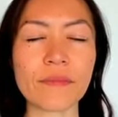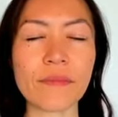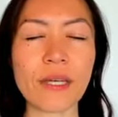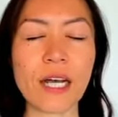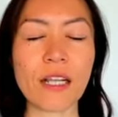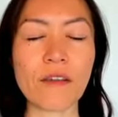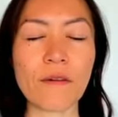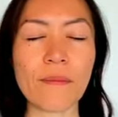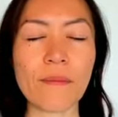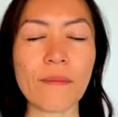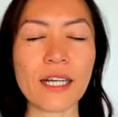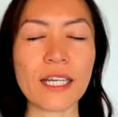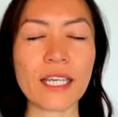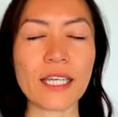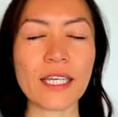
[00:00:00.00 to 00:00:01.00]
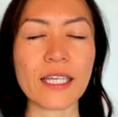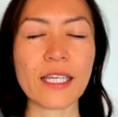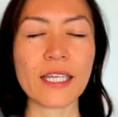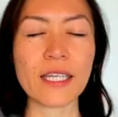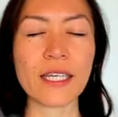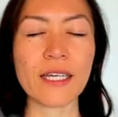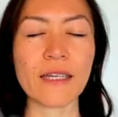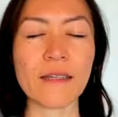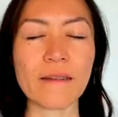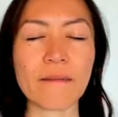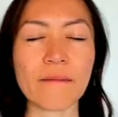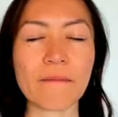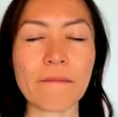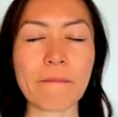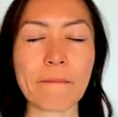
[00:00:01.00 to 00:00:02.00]
Hello, body.
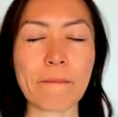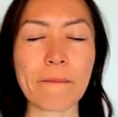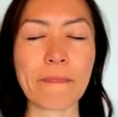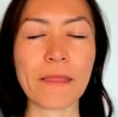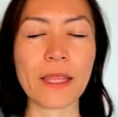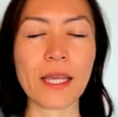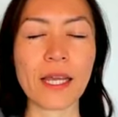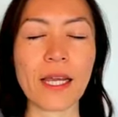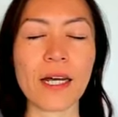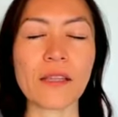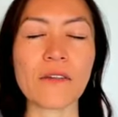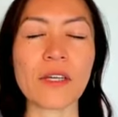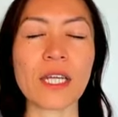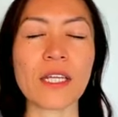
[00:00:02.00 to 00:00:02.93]
Hello,